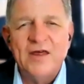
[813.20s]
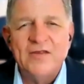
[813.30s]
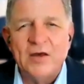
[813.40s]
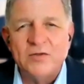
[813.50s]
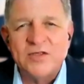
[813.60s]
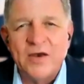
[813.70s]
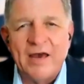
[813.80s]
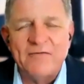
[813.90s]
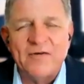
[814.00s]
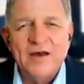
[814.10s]
They also
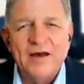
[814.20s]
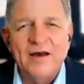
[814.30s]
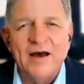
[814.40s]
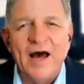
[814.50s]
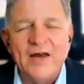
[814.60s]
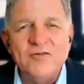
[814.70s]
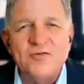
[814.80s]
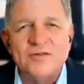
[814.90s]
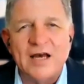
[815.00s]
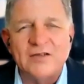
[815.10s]
have a
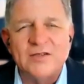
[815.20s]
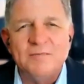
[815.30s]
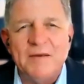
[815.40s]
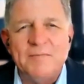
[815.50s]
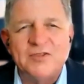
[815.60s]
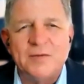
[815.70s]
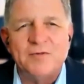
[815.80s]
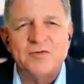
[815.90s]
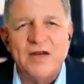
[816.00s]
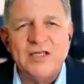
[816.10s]
100,000
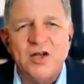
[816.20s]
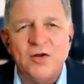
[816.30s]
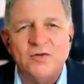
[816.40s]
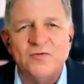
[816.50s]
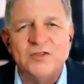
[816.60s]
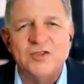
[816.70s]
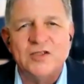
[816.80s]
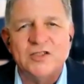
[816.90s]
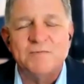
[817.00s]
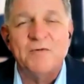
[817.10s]
membership threshold for
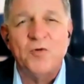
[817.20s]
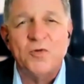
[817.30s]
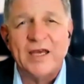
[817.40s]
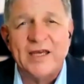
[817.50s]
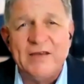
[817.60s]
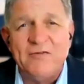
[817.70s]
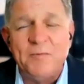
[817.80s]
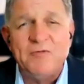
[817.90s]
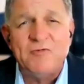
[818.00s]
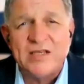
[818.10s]
churches before they can
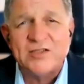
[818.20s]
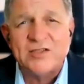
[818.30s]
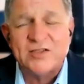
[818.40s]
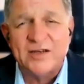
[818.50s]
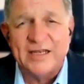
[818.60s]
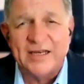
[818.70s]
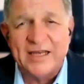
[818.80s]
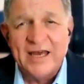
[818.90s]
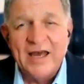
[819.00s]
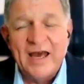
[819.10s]
even be registered
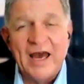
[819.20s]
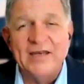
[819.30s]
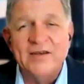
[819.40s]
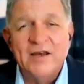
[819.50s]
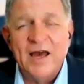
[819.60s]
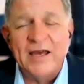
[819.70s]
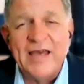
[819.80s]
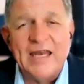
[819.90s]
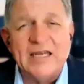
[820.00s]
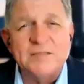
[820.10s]
illegally. And
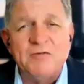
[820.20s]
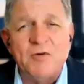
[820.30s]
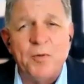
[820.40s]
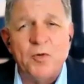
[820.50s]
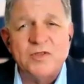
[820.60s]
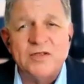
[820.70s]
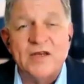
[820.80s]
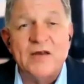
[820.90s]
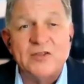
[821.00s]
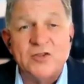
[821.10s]
again, it's been reported
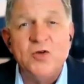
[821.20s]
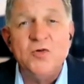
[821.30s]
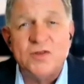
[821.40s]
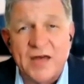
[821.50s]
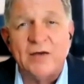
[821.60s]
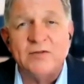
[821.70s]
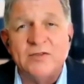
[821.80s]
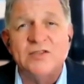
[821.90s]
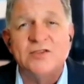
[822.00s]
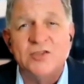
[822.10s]
that over
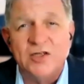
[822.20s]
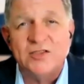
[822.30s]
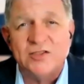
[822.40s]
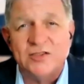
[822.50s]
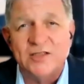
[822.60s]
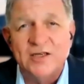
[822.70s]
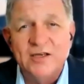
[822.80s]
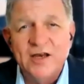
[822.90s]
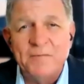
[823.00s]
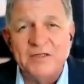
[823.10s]
2,000 churches
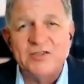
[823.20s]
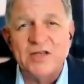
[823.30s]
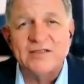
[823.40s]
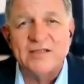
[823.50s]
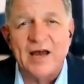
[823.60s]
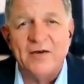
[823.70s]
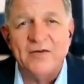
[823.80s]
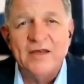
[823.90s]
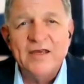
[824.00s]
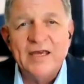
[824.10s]
have been shut
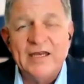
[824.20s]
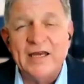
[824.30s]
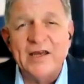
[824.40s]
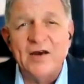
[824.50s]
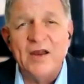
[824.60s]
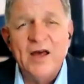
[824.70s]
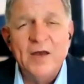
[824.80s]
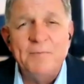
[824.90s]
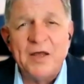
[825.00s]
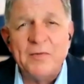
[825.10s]
down in Angola.
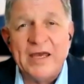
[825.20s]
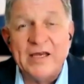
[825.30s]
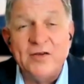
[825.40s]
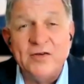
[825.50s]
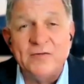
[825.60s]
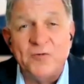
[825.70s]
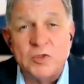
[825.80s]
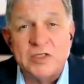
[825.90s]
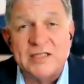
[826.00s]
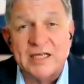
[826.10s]
And by the way, including
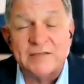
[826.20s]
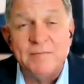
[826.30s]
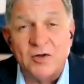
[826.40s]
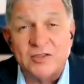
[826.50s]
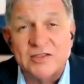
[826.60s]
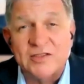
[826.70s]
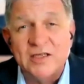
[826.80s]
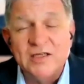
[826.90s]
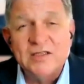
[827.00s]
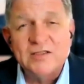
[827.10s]
46
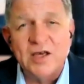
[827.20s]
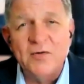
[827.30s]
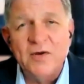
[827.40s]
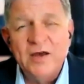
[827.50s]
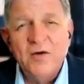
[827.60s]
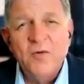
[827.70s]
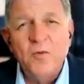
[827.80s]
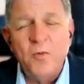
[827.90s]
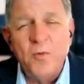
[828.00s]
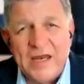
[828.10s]
mosques. So
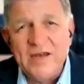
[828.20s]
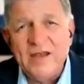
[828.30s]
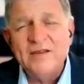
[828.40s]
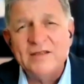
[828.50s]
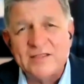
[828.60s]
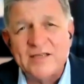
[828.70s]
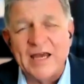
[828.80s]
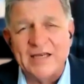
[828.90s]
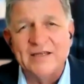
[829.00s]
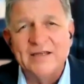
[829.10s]
when the
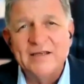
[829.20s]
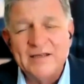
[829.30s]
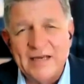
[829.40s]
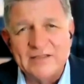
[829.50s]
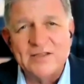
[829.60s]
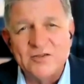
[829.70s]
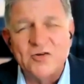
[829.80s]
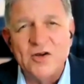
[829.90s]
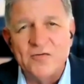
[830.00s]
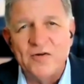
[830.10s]
state gets
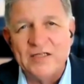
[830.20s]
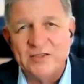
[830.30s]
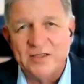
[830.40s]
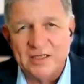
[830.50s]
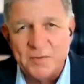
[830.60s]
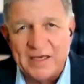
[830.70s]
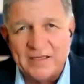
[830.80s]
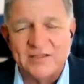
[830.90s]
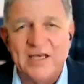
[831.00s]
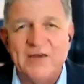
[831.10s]
control of religion, as we
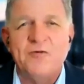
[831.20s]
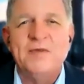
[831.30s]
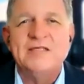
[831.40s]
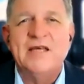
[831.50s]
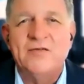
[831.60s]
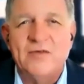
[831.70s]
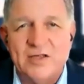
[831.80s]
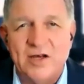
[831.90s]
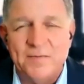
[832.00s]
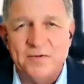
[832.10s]
can see from these other
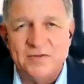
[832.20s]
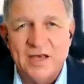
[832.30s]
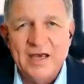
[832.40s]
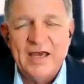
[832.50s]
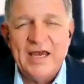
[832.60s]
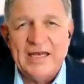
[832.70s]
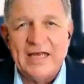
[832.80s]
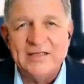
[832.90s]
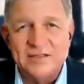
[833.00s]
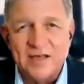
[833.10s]
examples, it
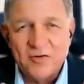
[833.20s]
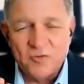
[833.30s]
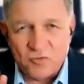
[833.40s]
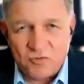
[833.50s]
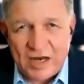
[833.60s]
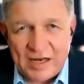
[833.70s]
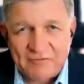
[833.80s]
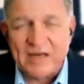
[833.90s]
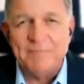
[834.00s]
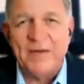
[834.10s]
ends really,
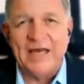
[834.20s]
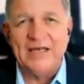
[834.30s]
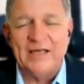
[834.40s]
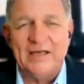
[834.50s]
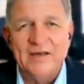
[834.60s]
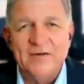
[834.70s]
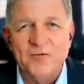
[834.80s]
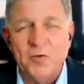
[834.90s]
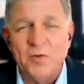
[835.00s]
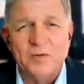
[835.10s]
really badly
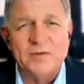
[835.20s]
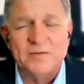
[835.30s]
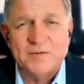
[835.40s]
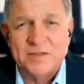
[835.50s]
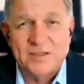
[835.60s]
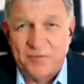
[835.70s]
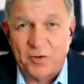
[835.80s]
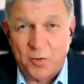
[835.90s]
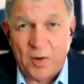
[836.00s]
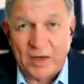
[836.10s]
for
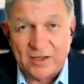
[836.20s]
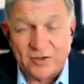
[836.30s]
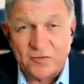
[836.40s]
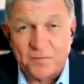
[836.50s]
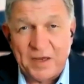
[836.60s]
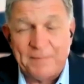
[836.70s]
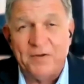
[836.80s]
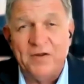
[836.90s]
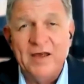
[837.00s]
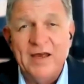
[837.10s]
quite a lot of
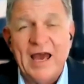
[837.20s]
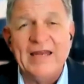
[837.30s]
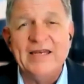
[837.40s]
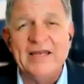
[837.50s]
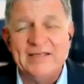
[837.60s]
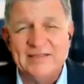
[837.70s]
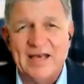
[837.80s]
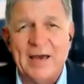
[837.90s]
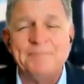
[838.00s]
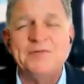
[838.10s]
people. And it
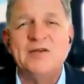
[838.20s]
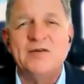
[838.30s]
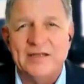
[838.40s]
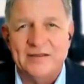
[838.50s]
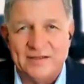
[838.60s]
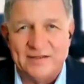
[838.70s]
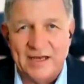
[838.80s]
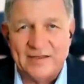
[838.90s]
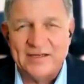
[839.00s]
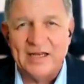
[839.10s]
is absolutely the
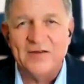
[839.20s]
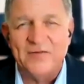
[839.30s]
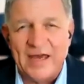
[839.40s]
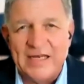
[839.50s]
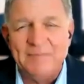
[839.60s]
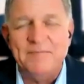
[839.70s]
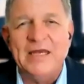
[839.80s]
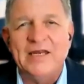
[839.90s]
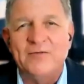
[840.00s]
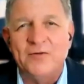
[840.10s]
death knell of any
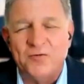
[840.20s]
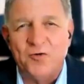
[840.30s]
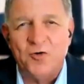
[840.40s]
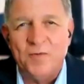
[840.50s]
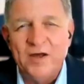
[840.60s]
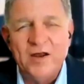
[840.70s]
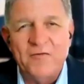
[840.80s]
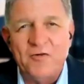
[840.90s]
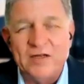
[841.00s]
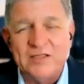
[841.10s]
meaningful form
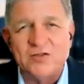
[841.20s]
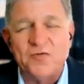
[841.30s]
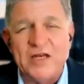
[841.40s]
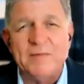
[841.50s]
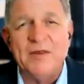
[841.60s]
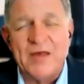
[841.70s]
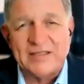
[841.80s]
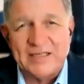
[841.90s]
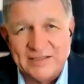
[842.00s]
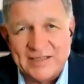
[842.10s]
of religious freedom. And
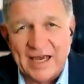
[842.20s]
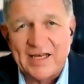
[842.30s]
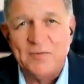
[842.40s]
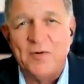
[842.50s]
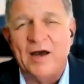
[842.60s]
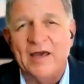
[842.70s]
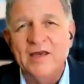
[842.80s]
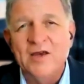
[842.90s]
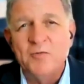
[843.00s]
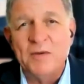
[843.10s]
that's exactly why